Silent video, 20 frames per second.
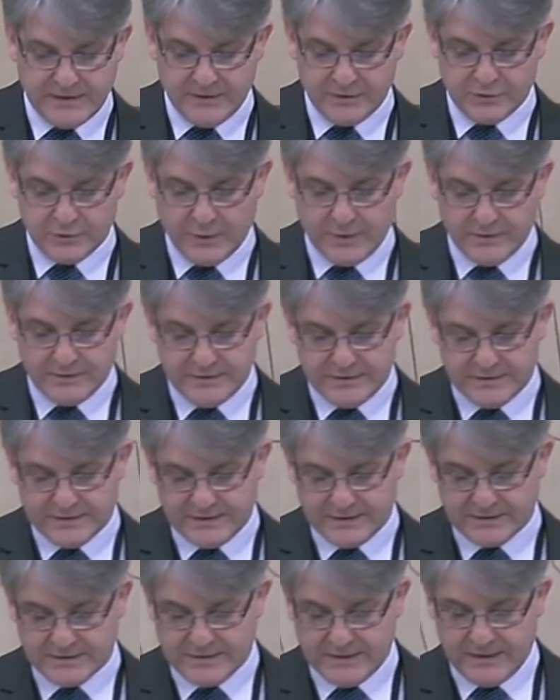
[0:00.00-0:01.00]
in
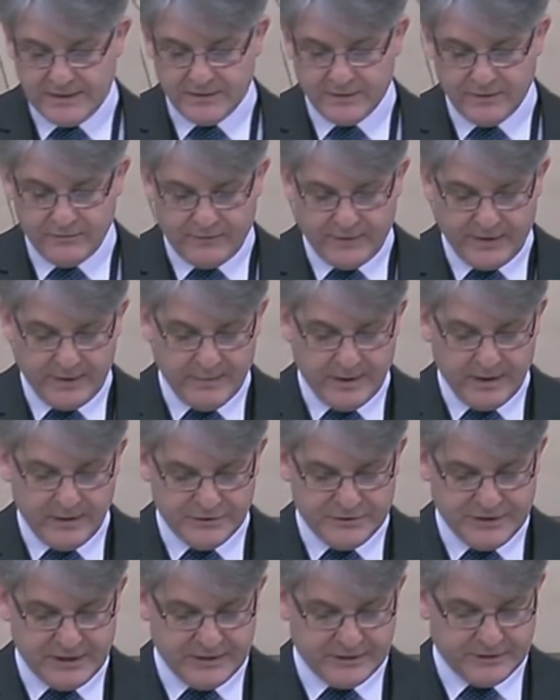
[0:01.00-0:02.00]
2016 that female
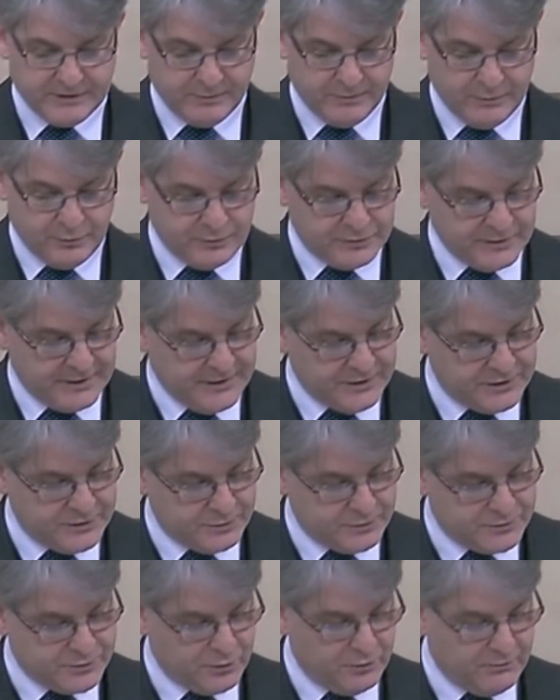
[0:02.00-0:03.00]
genital
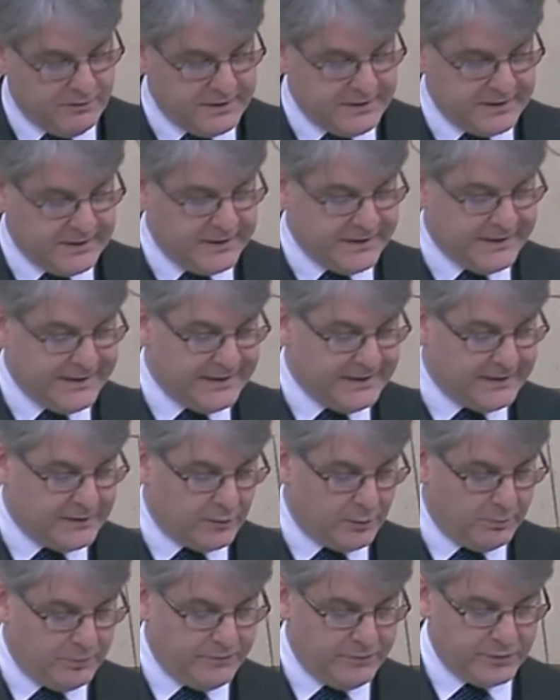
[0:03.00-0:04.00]
mutilation was already
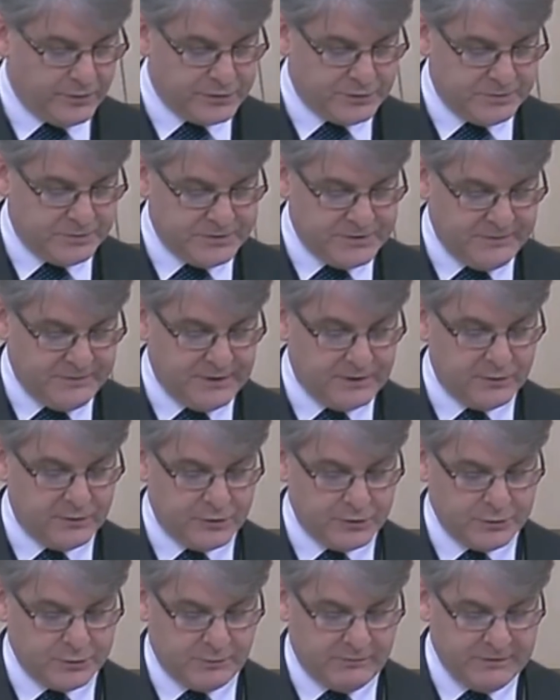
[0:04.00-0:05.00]
illegal before specific
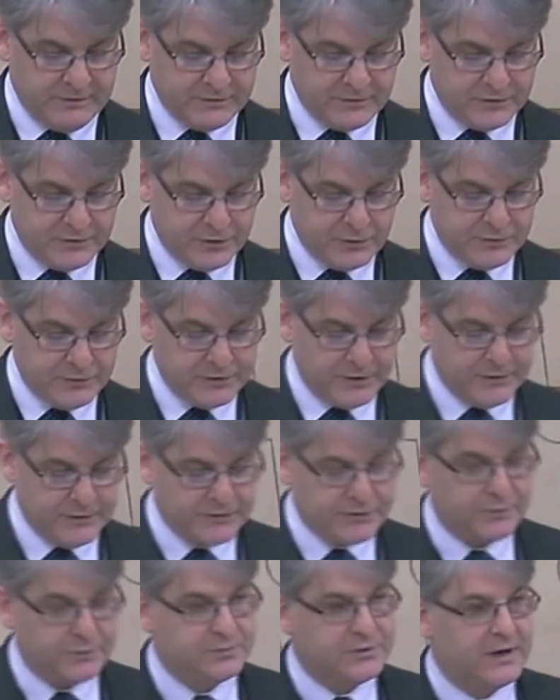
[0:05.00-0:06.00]
laws were introduced on the
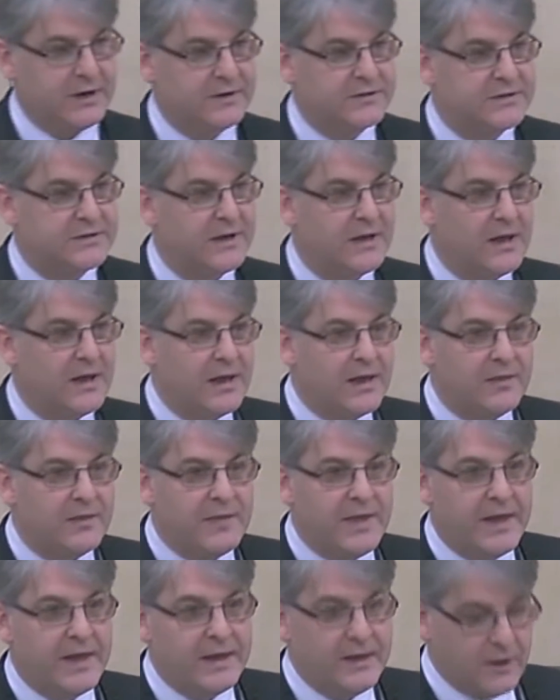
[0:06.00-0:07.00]
subject,
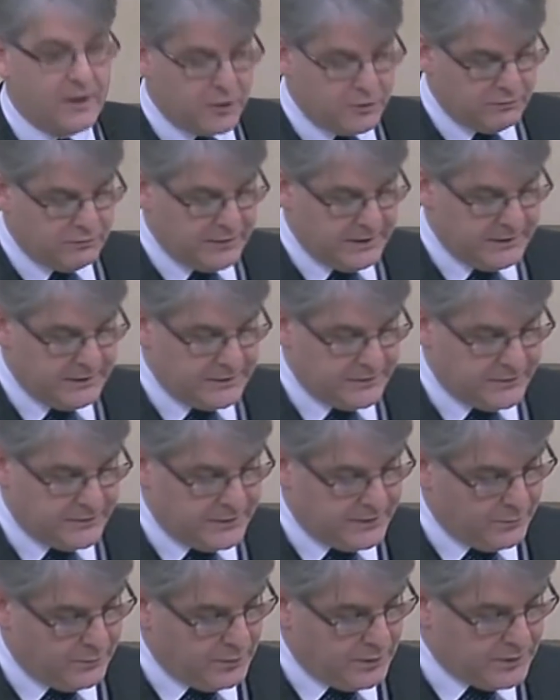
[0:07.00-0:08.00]
they agreed
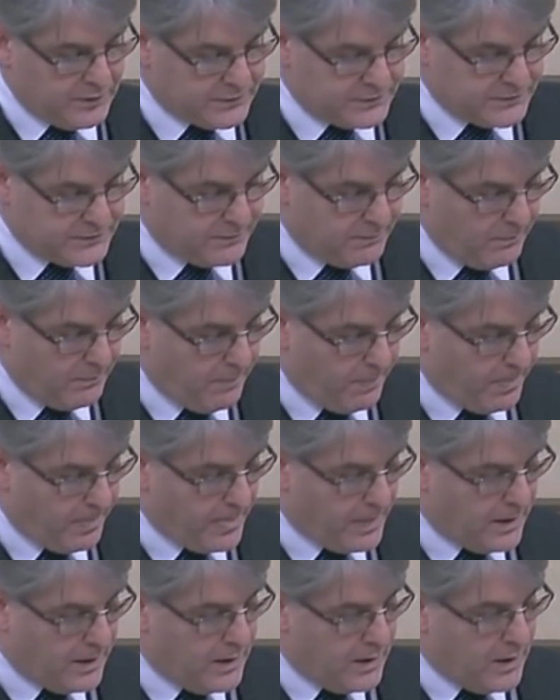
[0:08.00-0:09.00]
that it was.
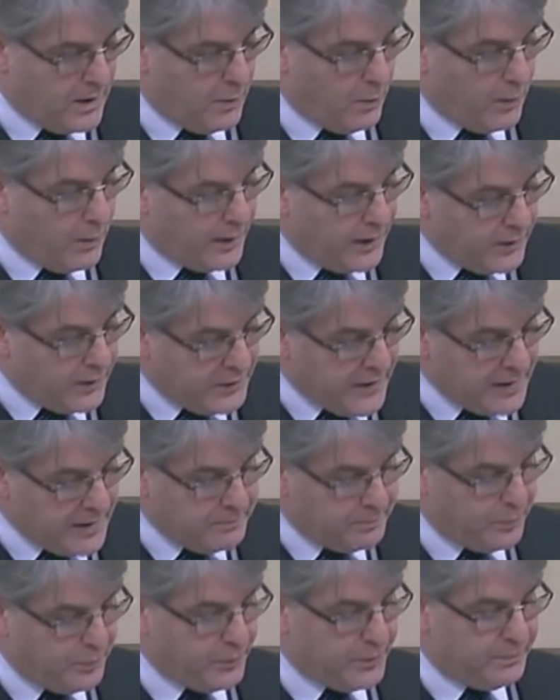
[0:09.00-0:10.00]
When I
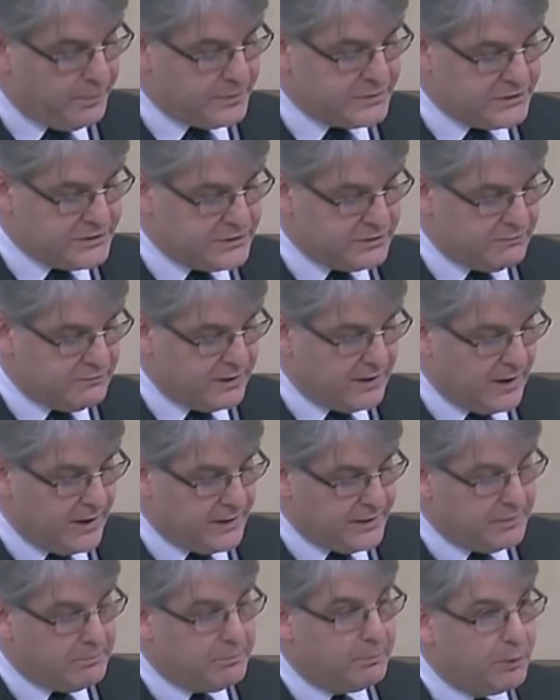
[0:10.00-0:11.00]
then put the position
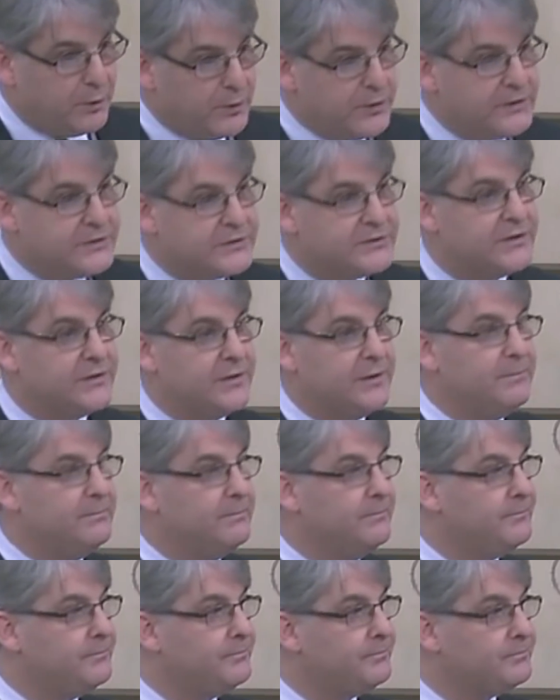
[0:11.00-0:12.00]
regarding boys to
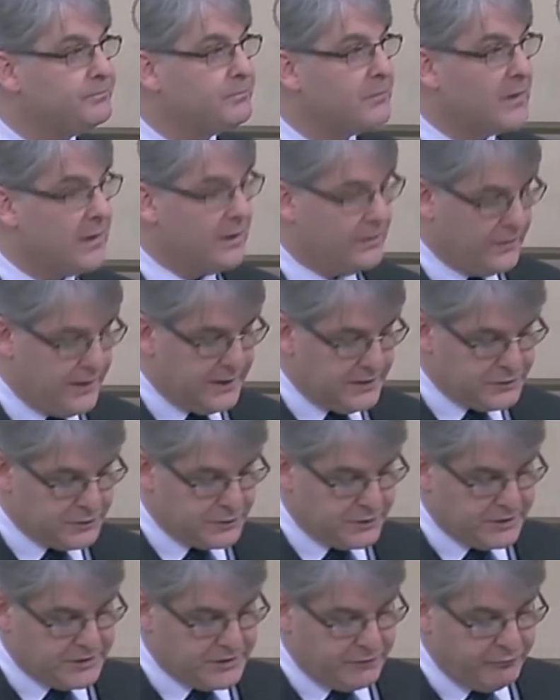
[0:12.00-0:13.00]
them, they
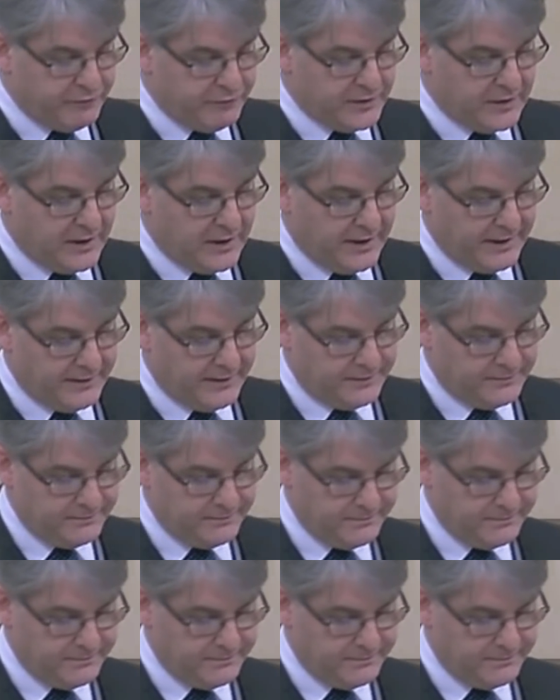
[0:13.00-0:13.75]
took a different line.